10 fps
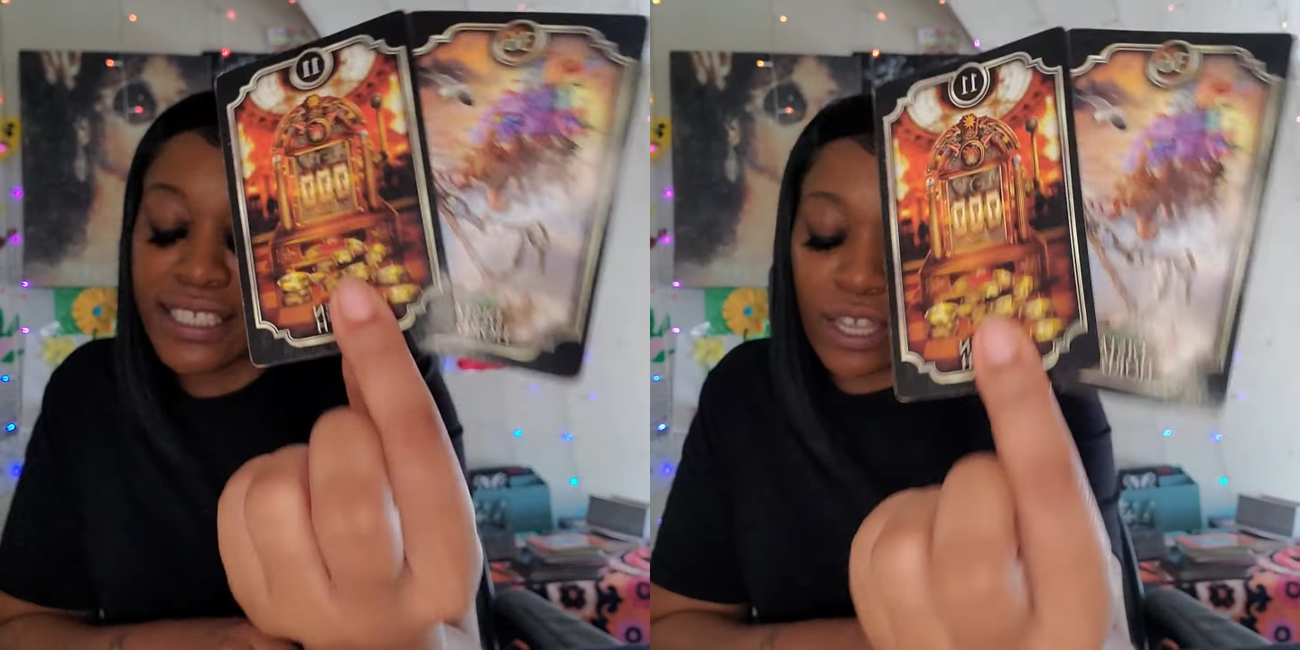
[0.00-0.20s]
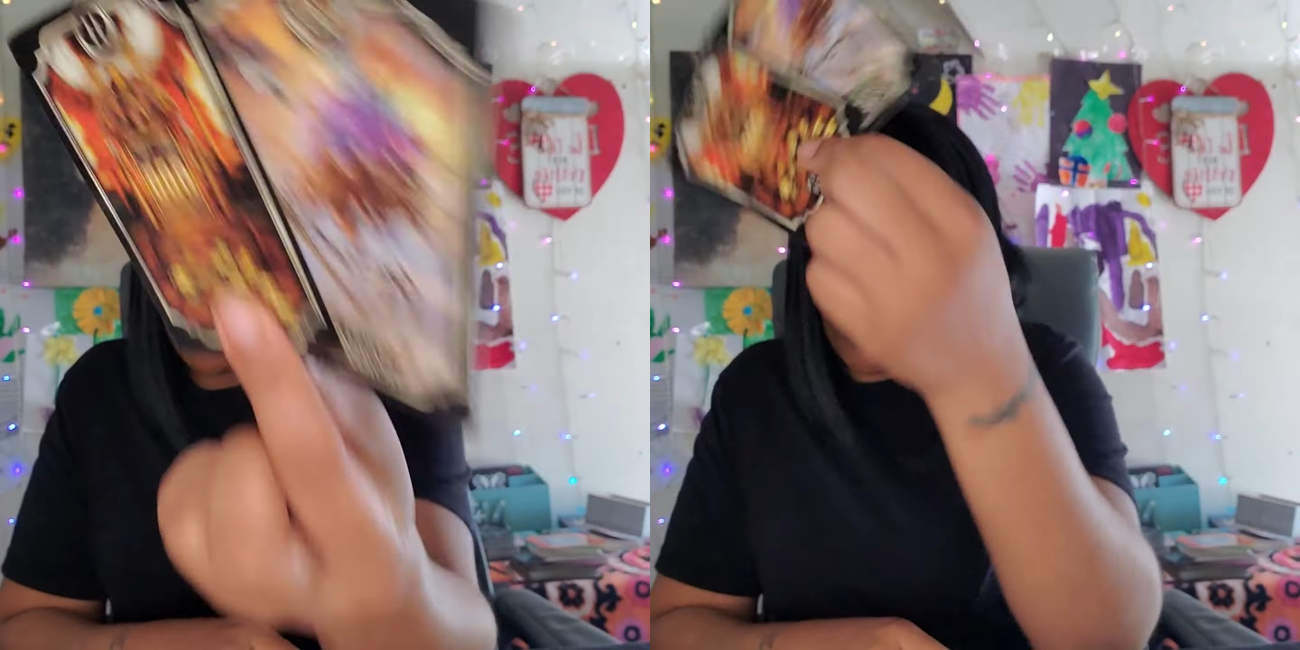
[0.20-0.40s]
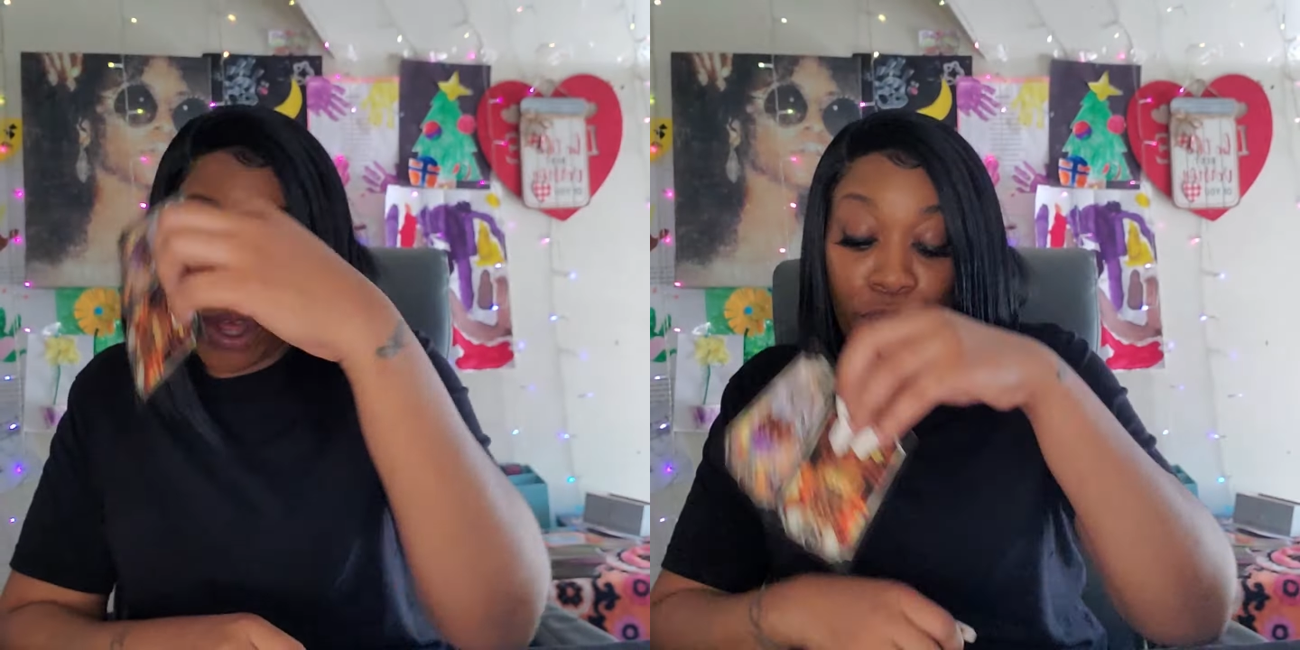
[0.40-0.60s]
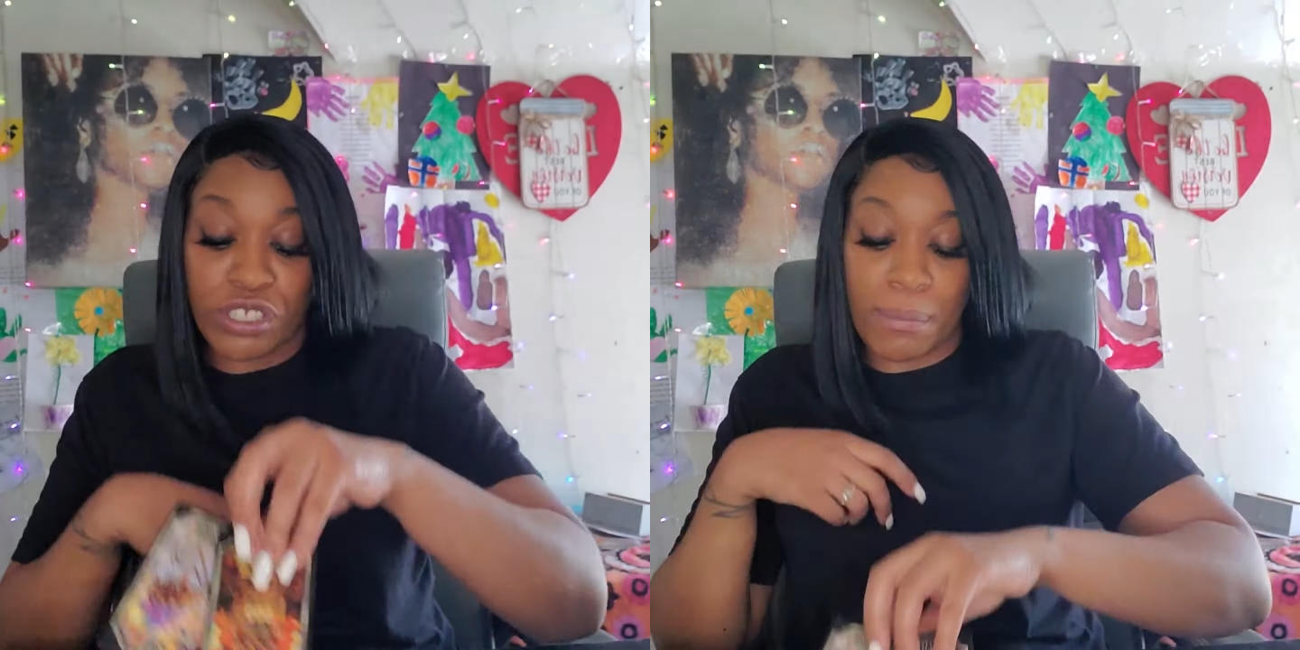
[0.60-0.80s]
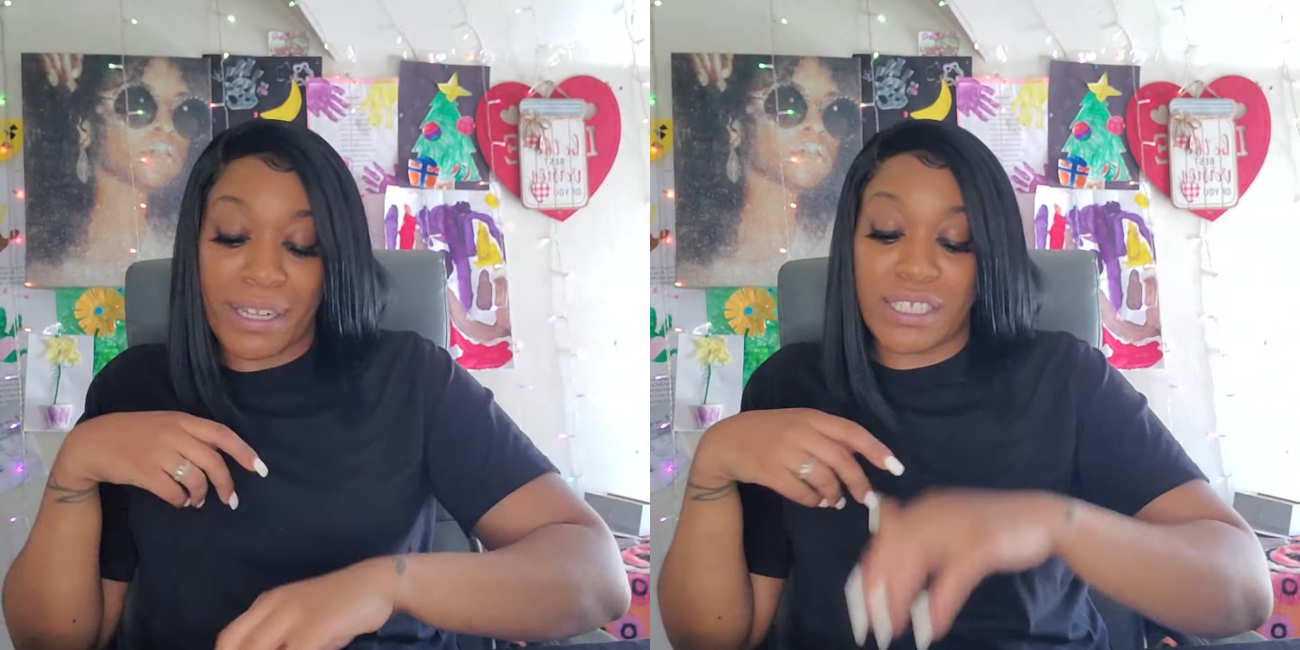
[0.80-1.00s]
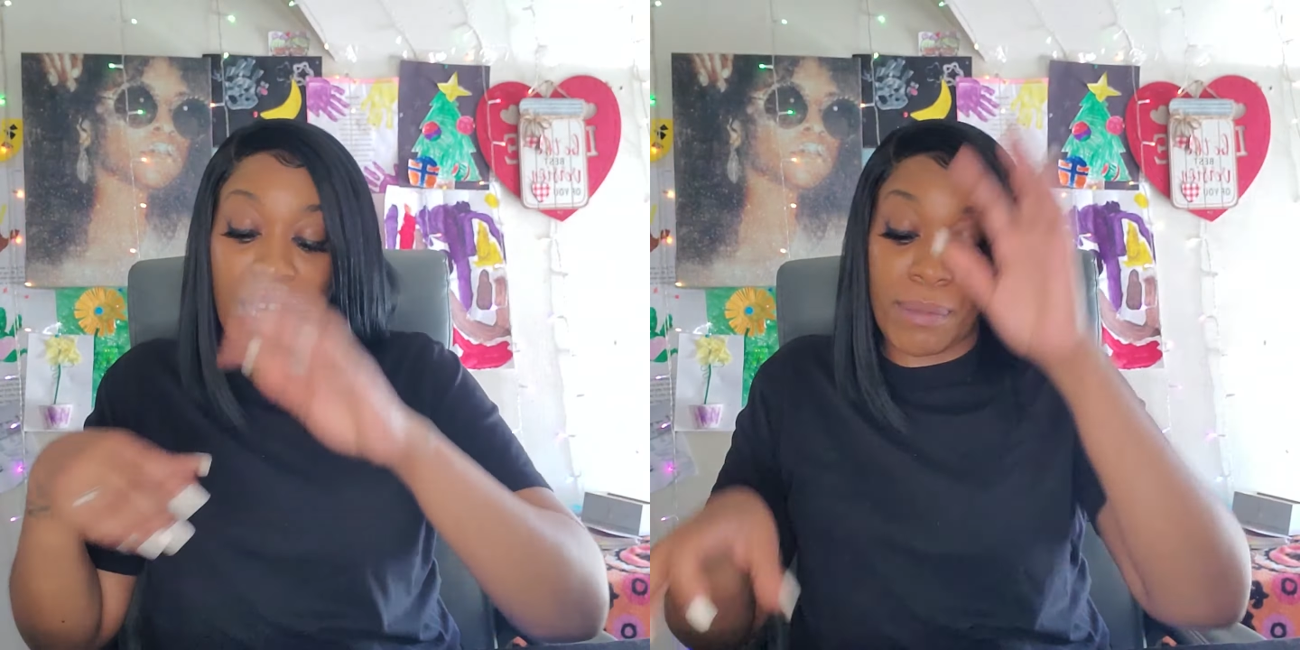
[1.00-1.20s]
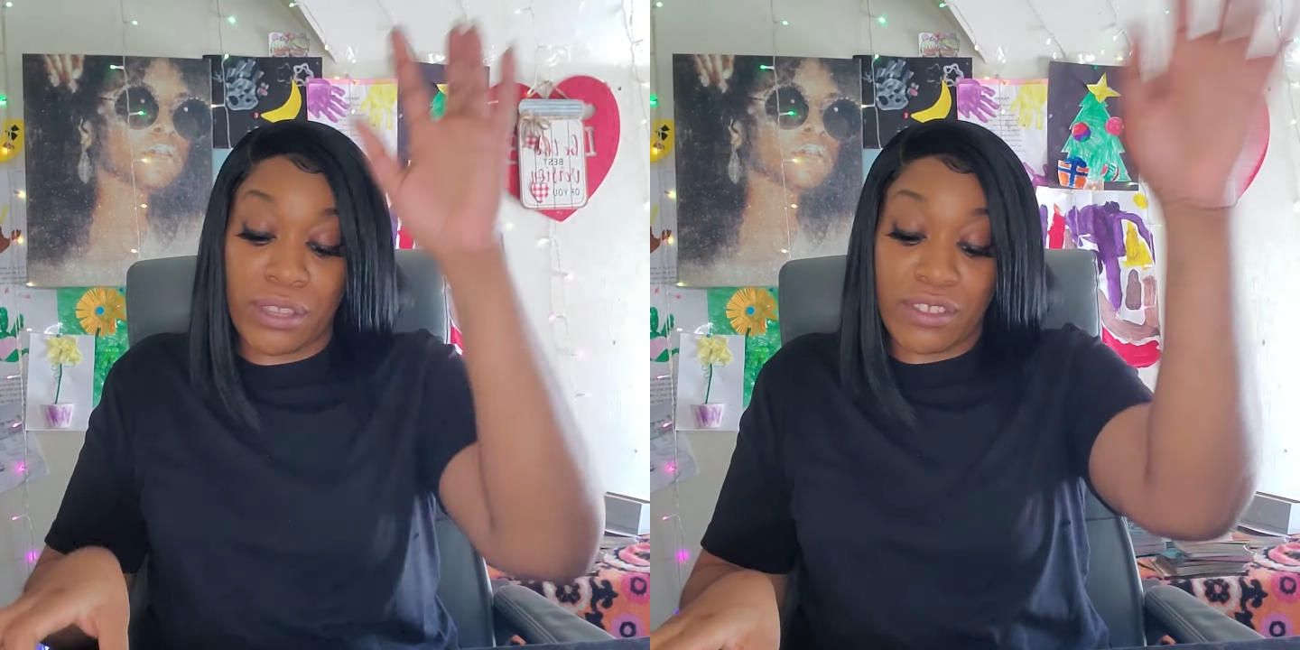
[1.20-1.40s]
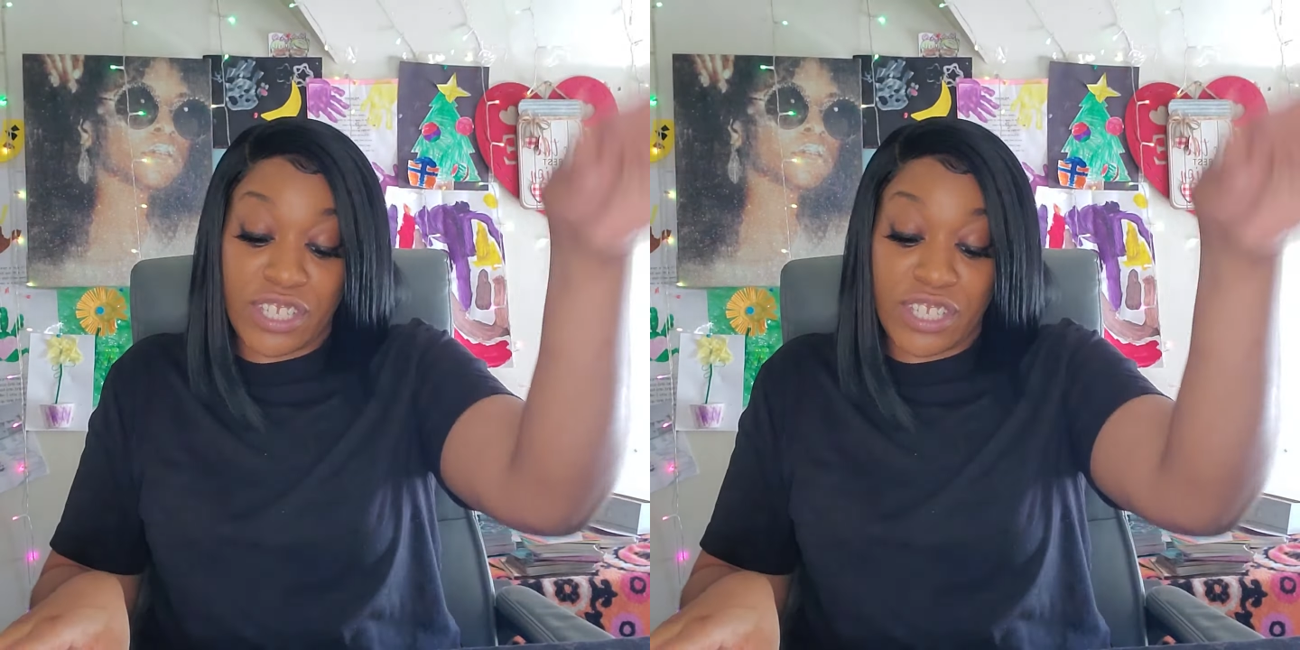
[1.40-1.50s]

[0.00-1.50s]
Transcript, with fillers: sudden wealth, or somebody's coming